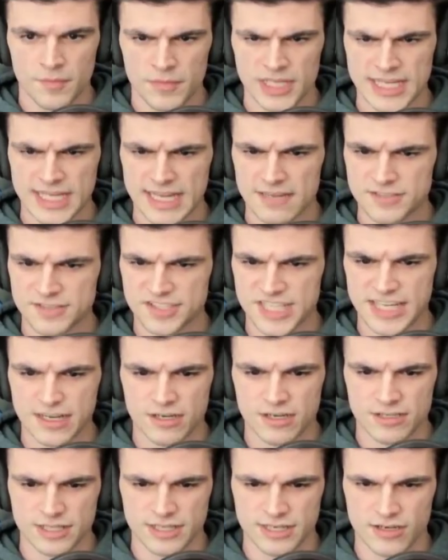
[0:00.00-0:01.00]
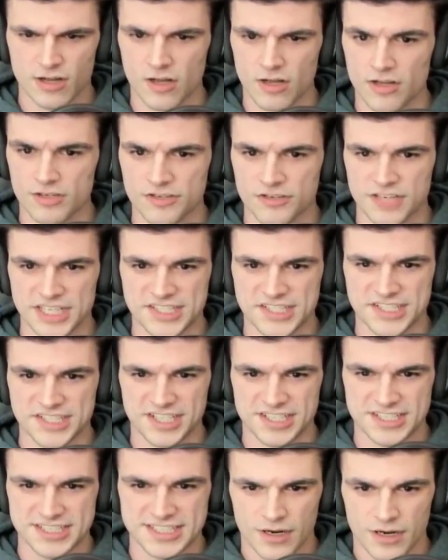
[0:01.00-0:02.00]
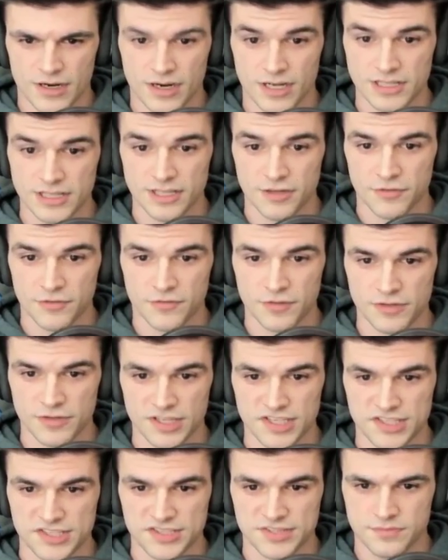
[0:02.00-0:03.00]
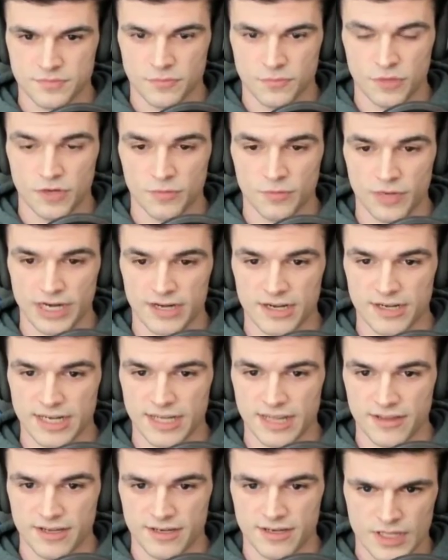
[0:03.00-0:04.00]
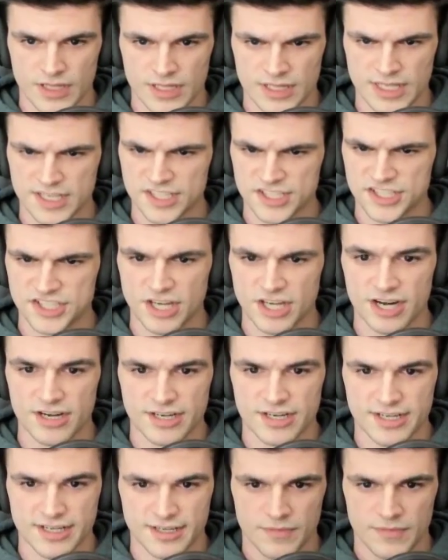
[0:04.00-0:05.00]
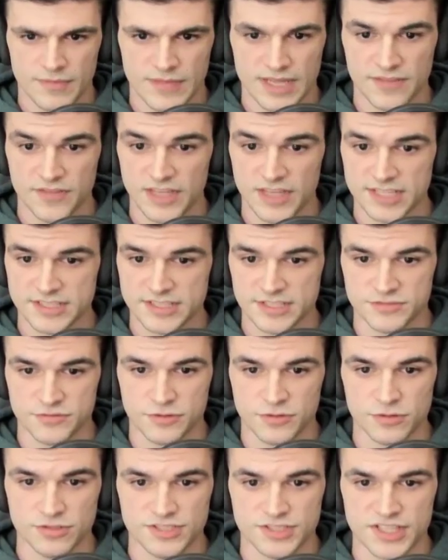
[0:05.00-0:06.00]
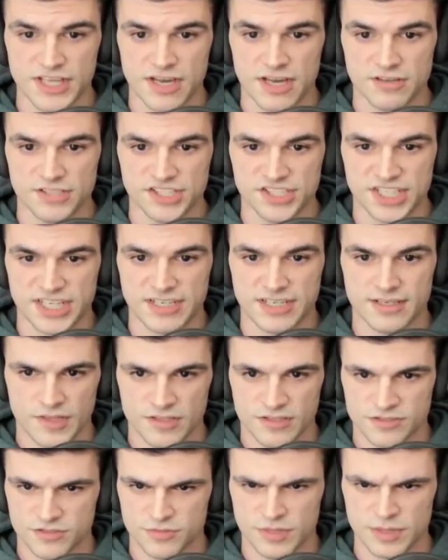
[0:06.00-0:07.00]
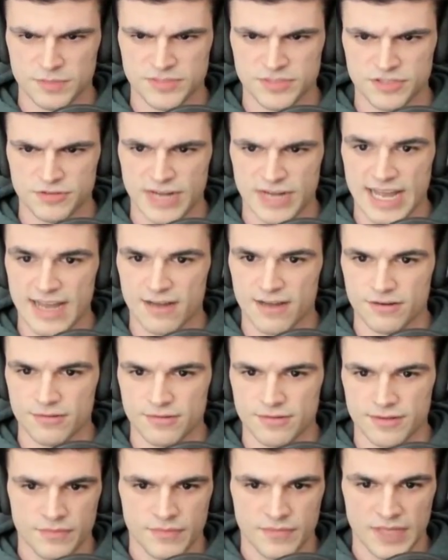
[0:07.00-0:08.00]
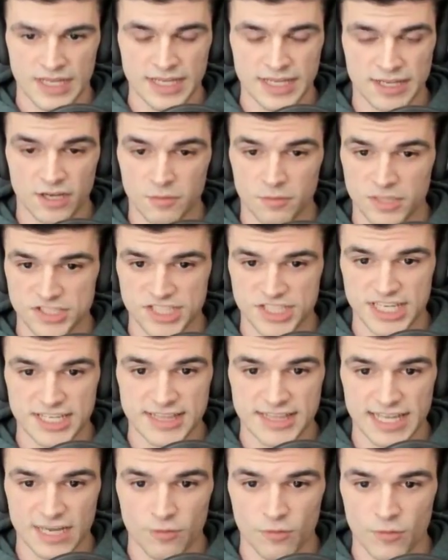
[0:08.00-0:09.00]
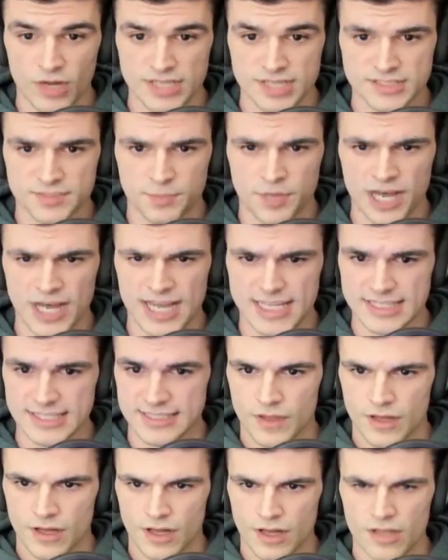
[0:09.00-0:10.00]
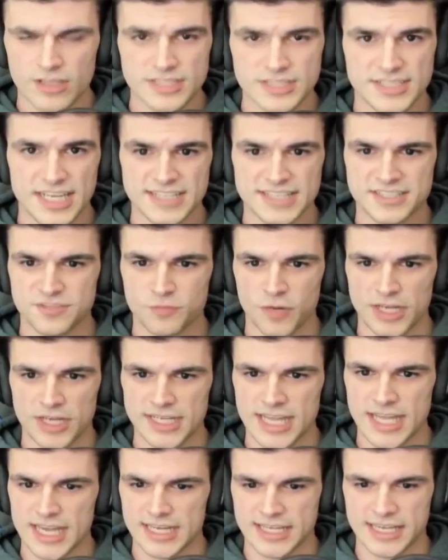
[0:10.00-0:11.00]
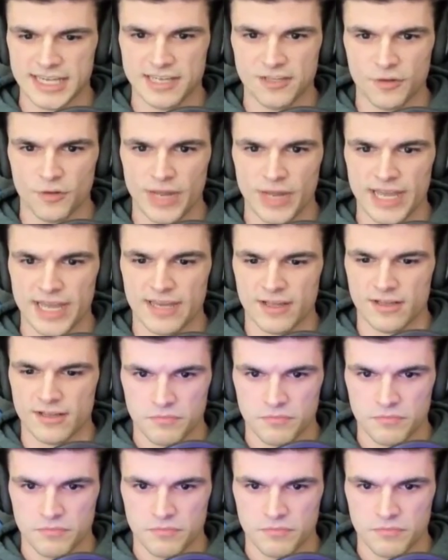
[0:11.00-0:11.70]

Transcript: Like I was saying earlier, all creatures are a little foolish one way or another. Like a shark. It thinks it rules the ocean, swims around, eating almost anything at once, but all it takes is one day a killer whale.